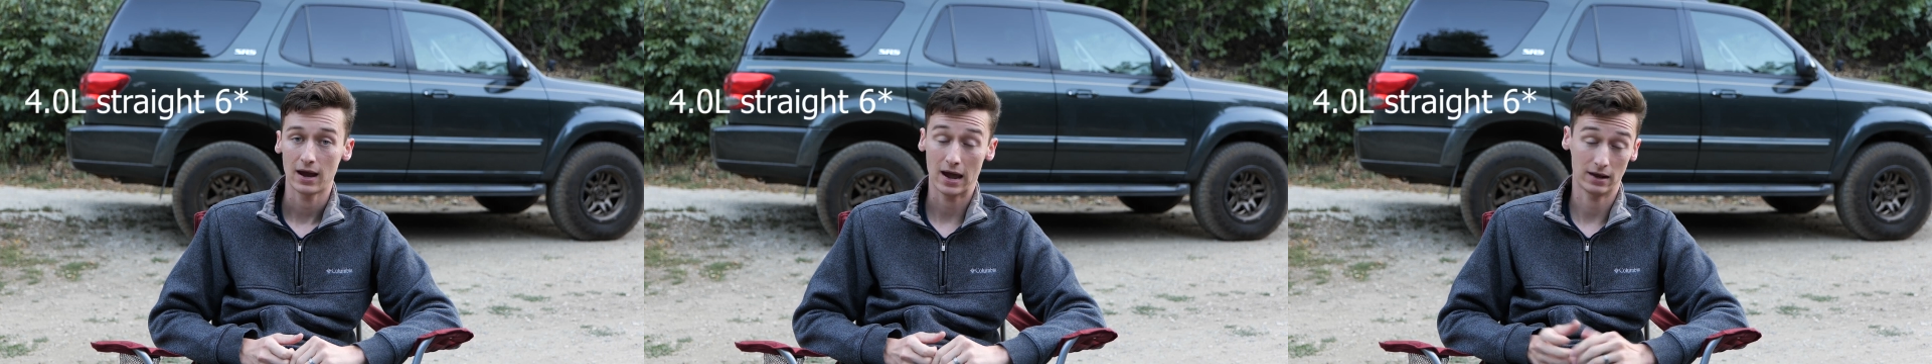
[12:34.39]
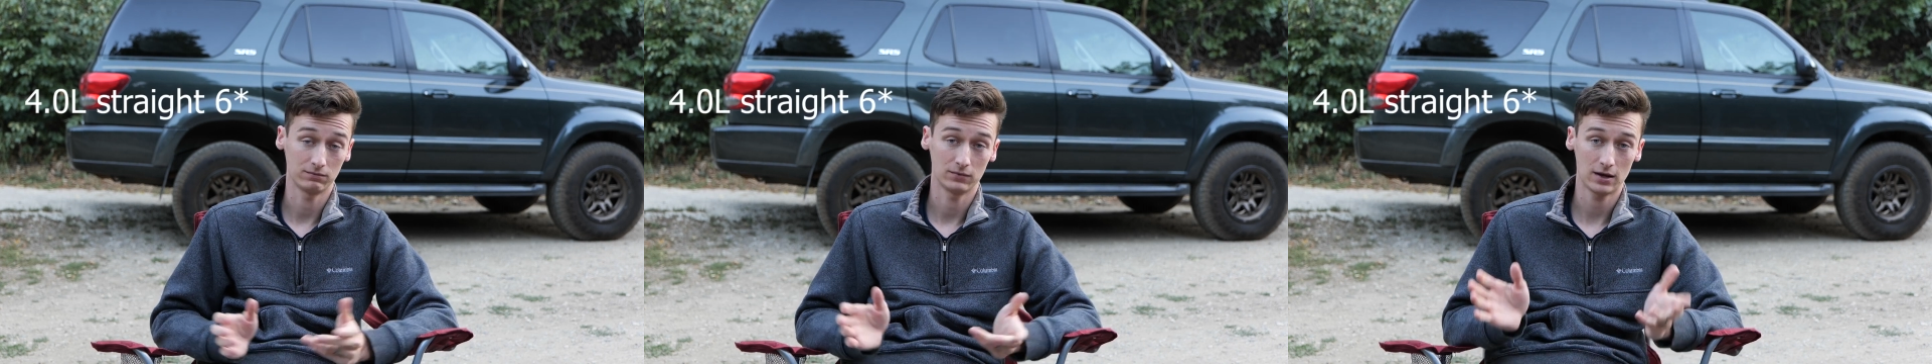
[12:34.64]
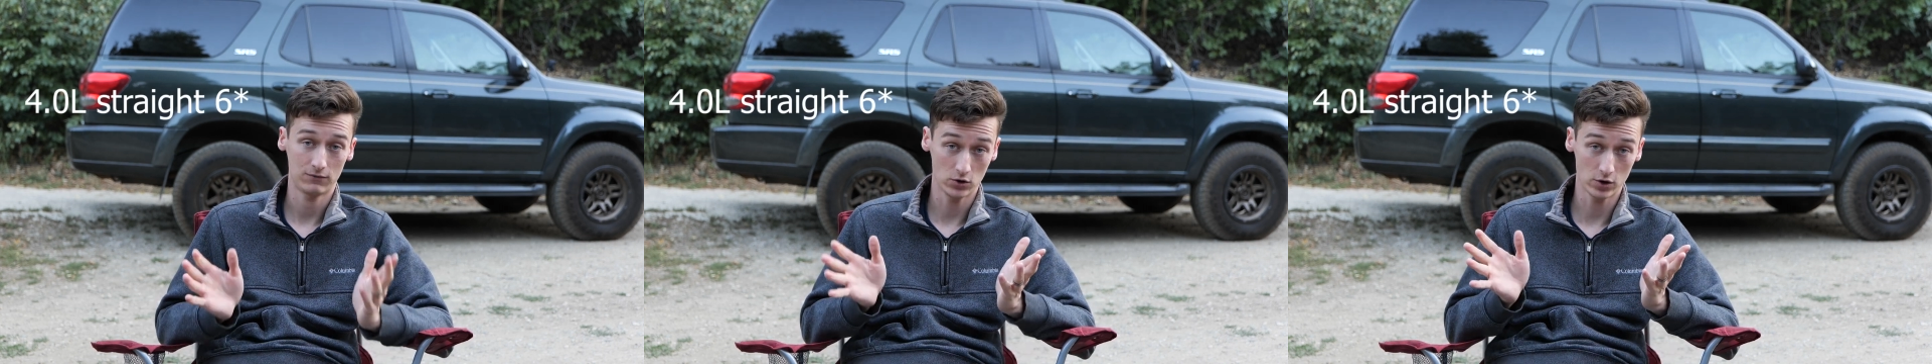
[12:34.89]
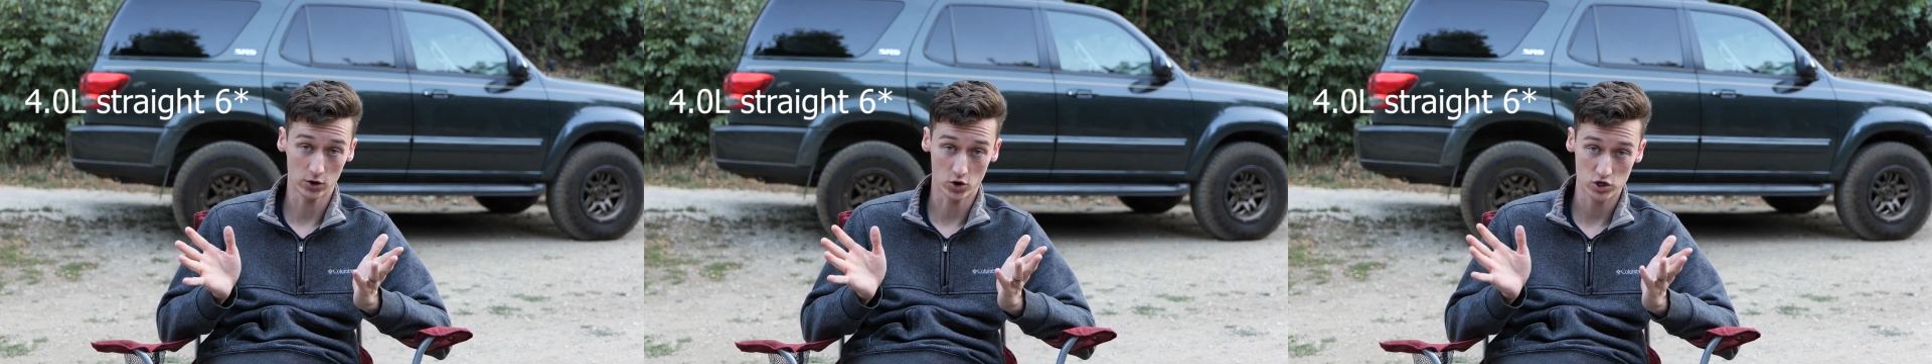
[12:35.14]
And if you
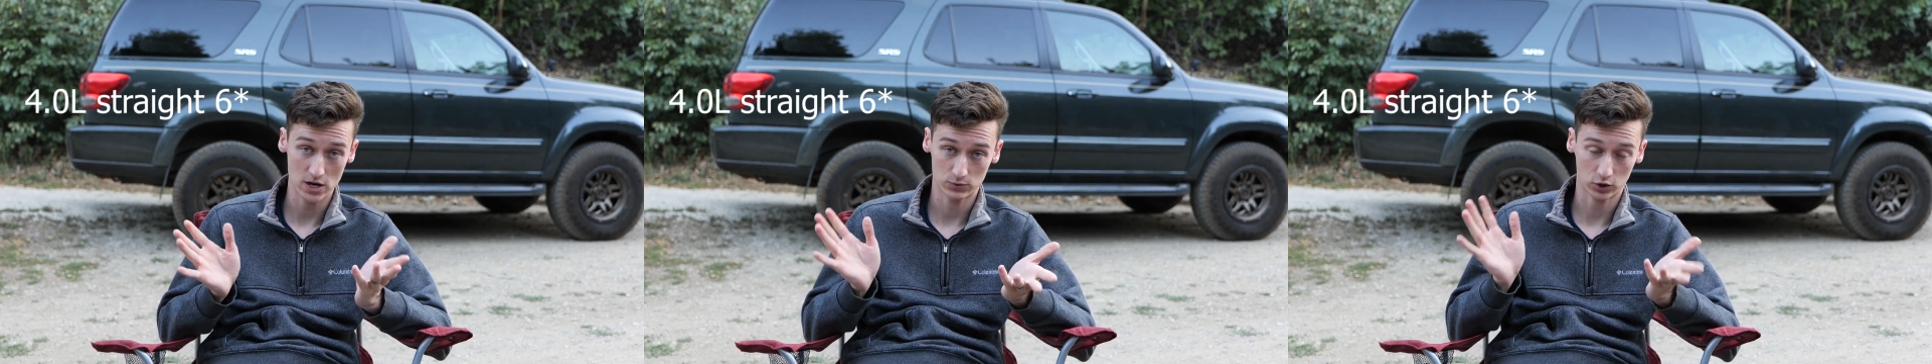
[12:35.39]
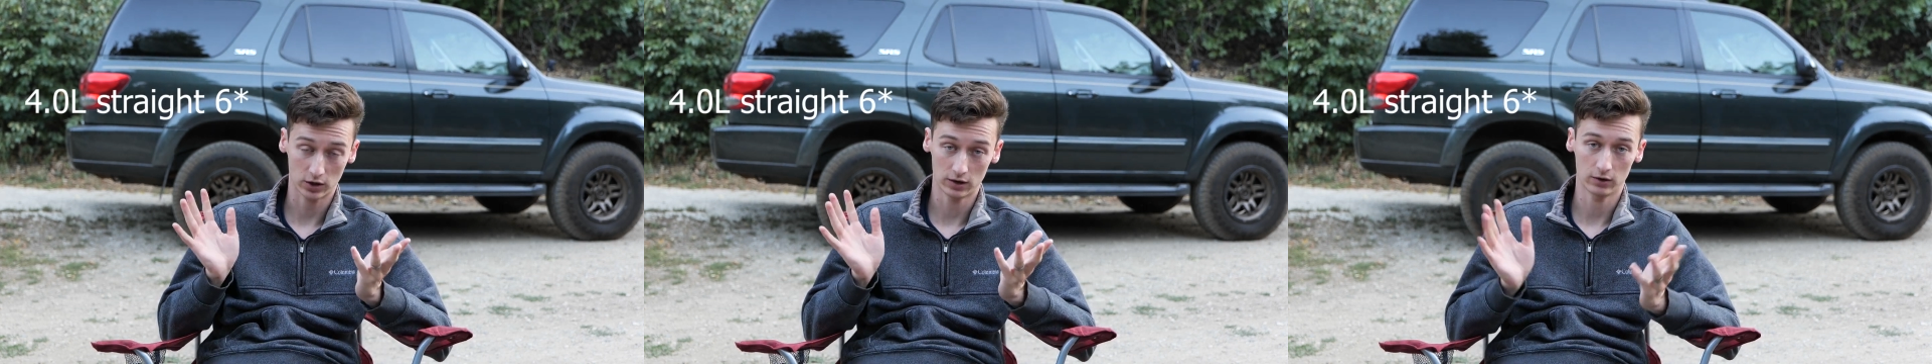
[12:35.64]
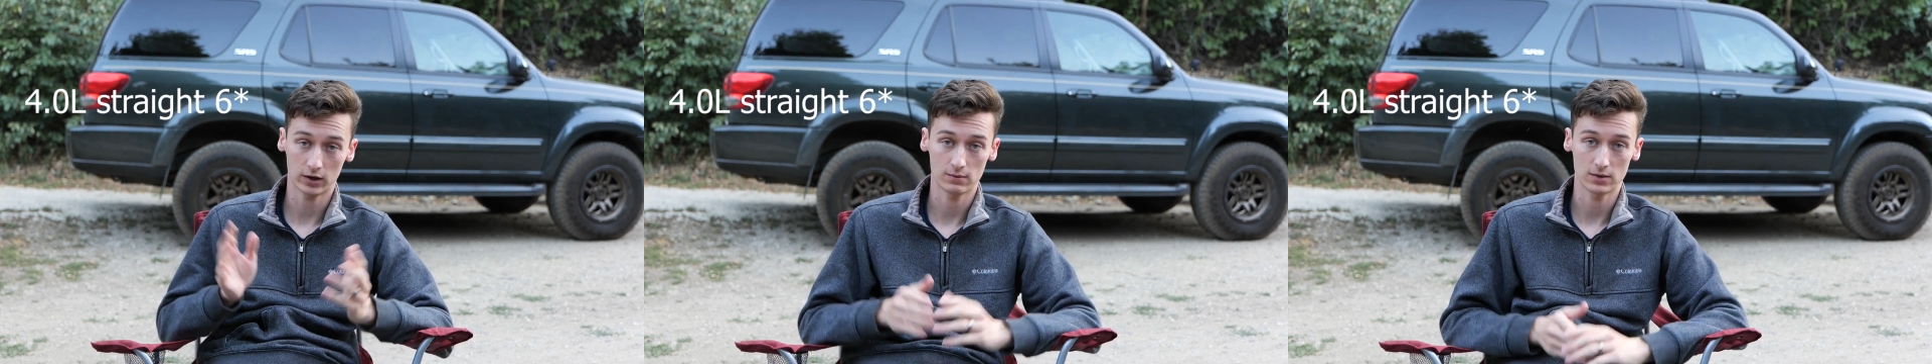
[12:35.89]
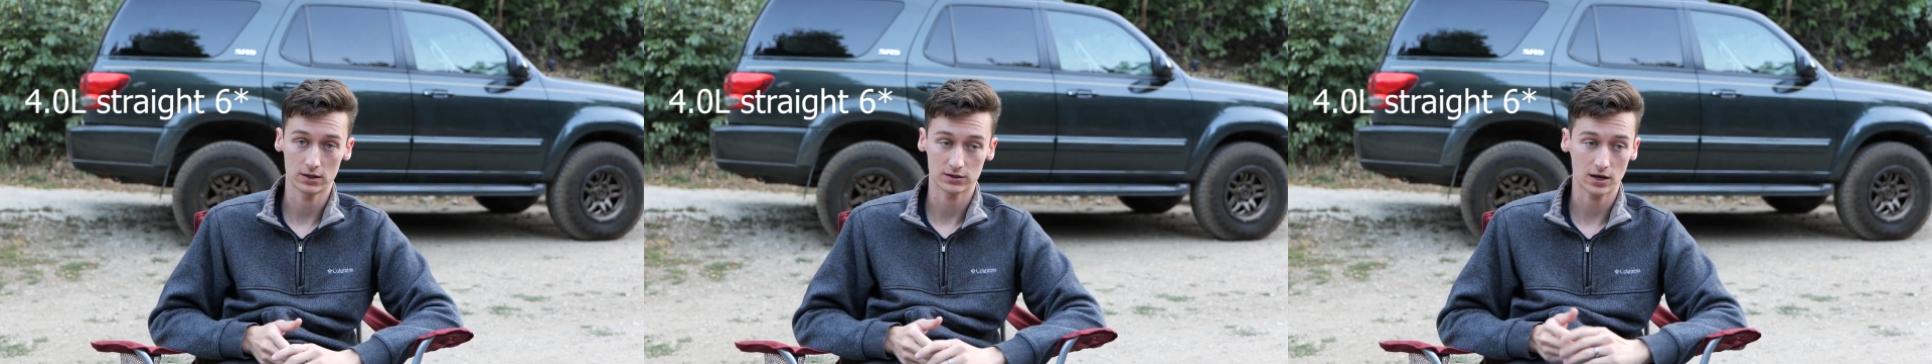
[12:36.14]
know your Jeeps, you're going to look
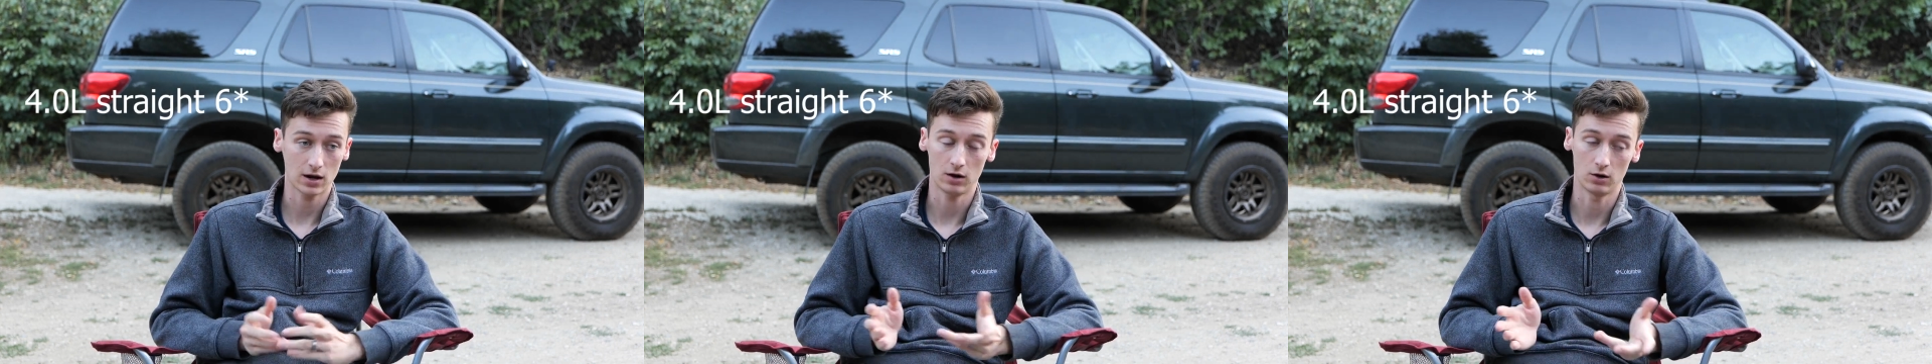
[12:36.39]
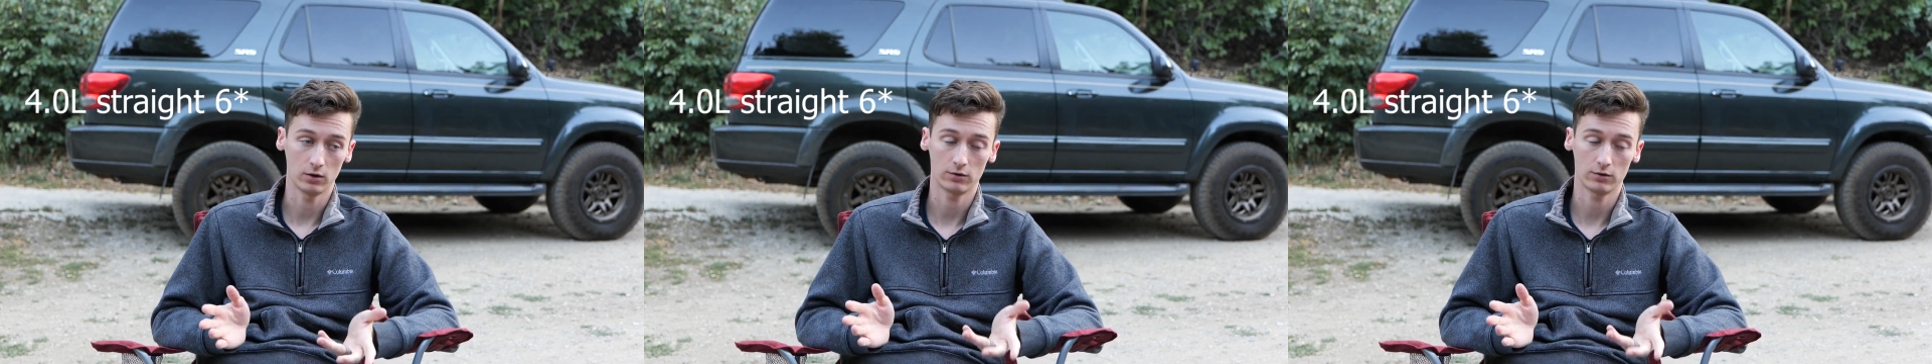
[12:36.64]
at me and say, "Oh,